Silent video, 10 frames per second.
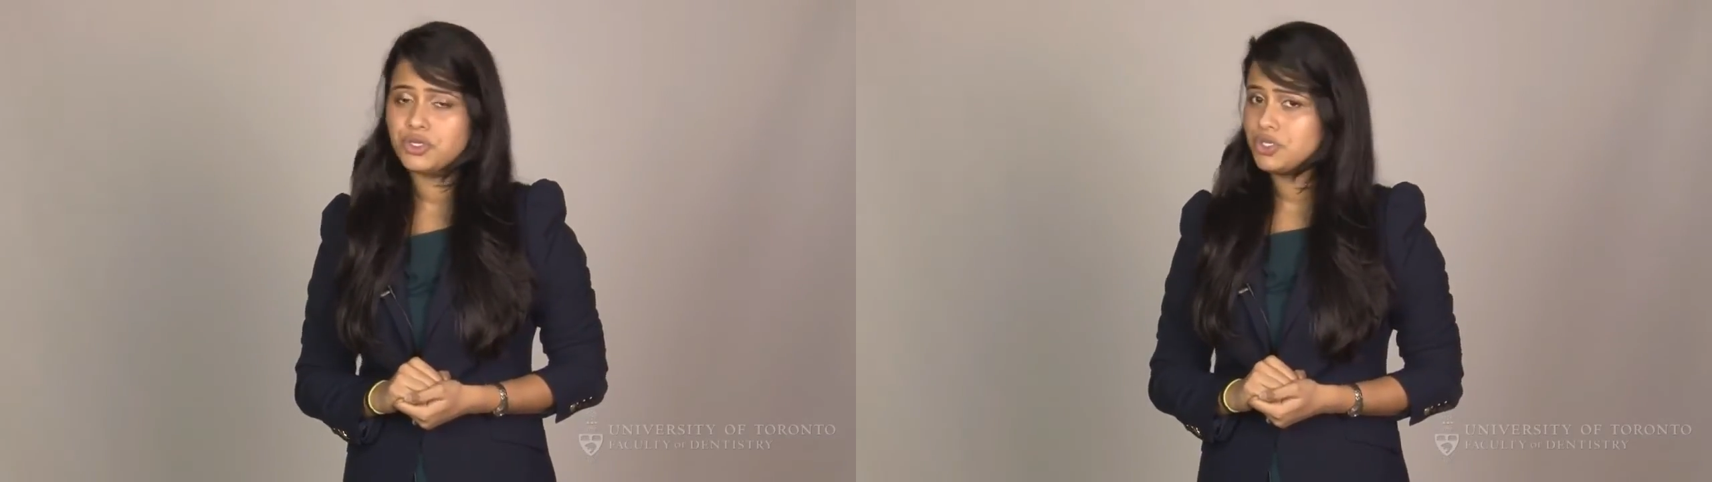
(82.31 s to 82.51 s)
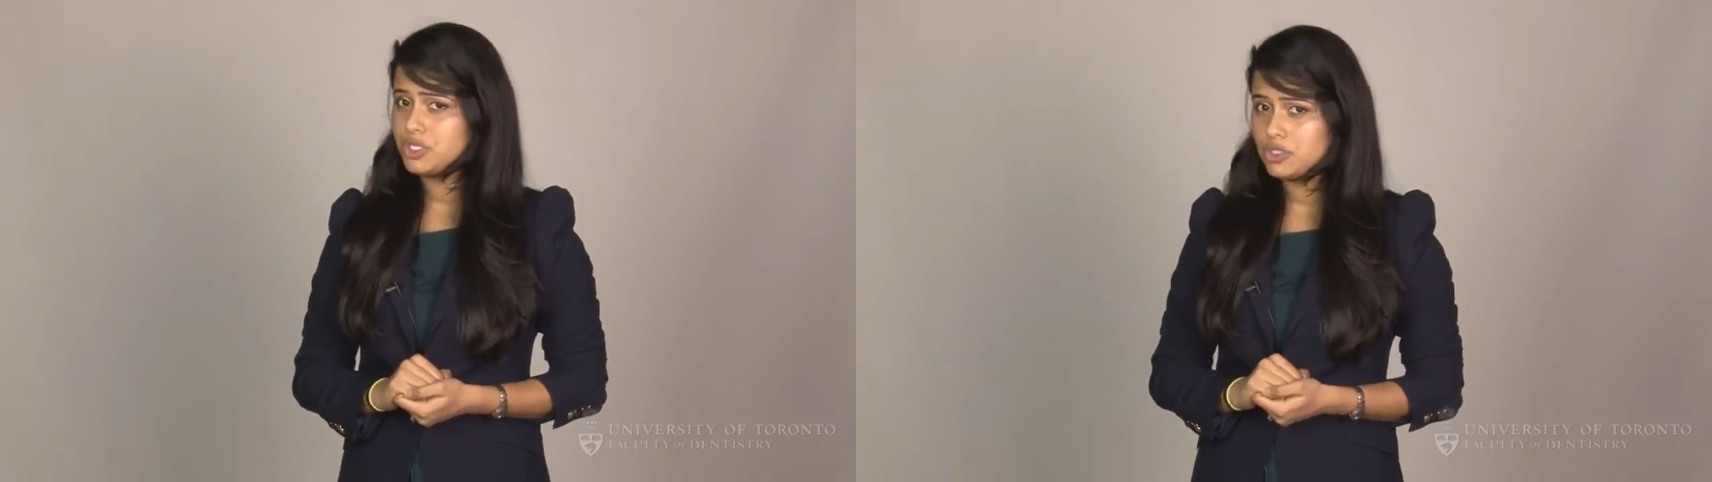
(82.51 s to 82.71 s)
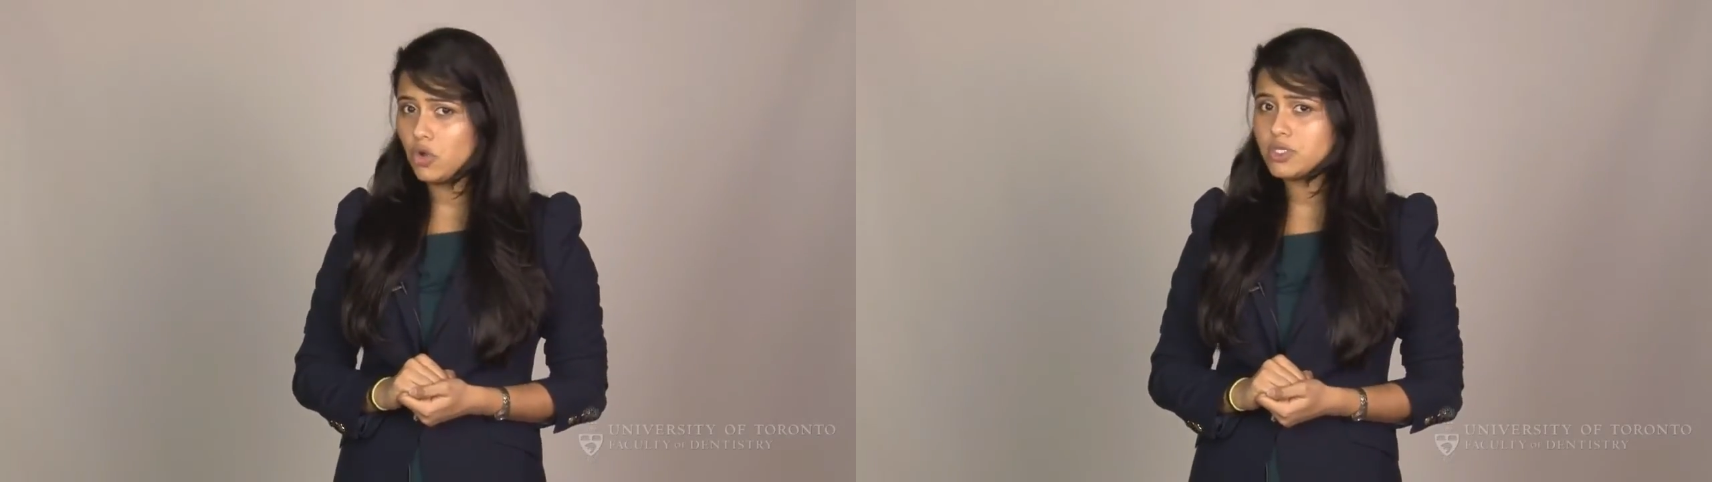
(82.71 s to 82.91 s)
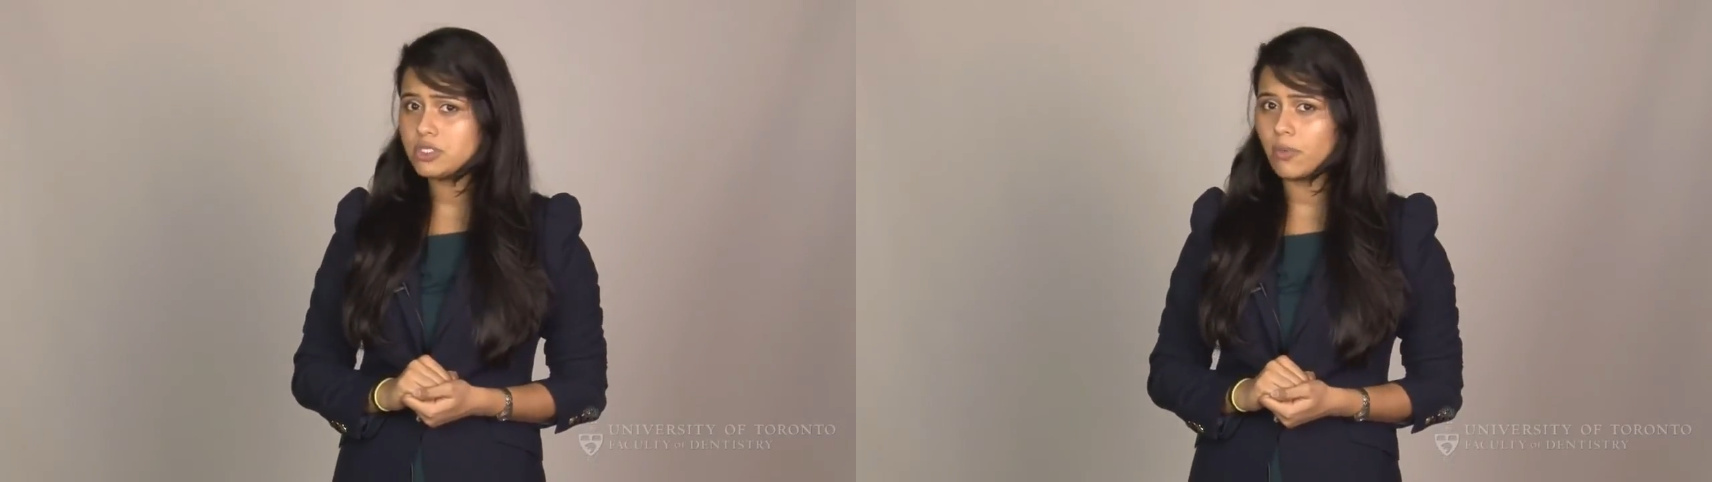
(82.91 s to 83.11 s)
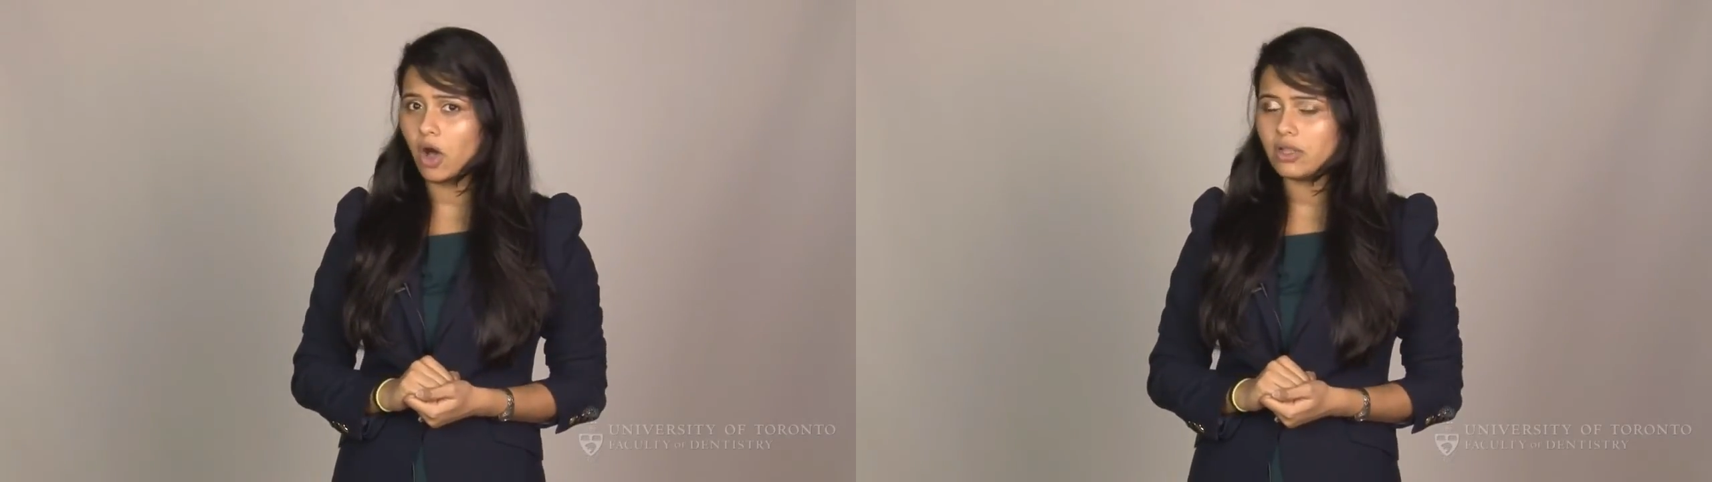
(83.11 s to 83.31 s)
so
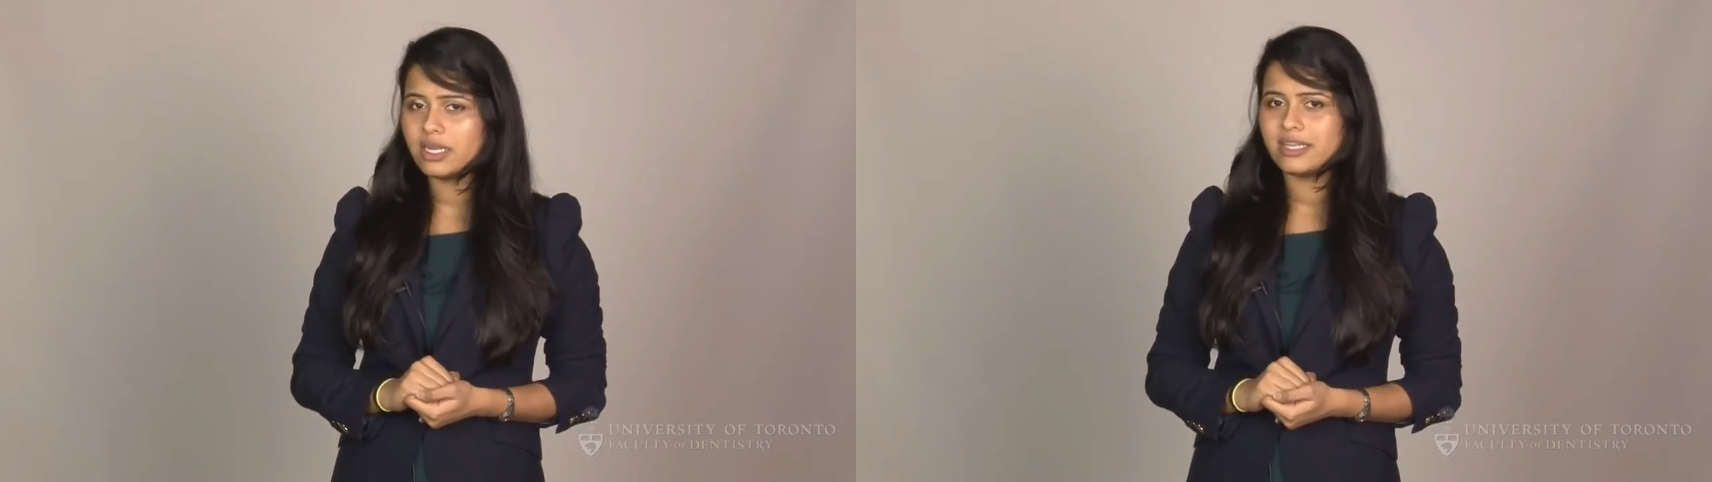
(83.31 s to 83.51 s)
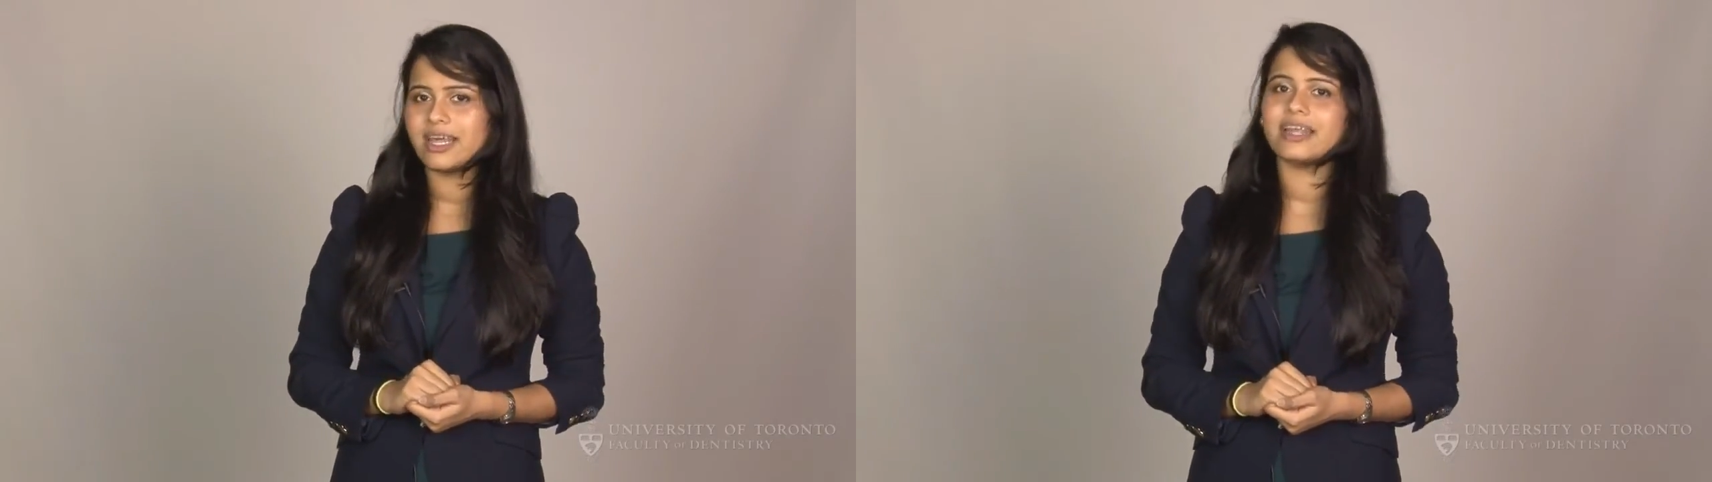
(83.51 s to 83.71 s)
small that